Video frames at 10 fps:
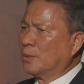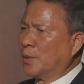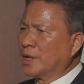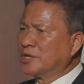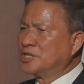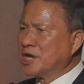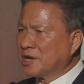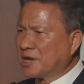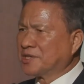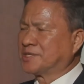We are the
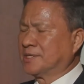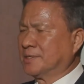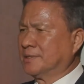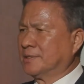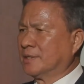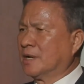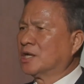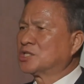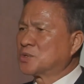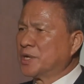youngest
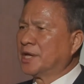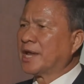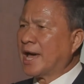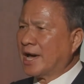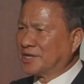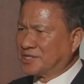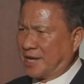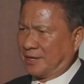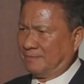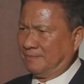country in
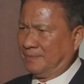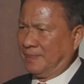ASEAN.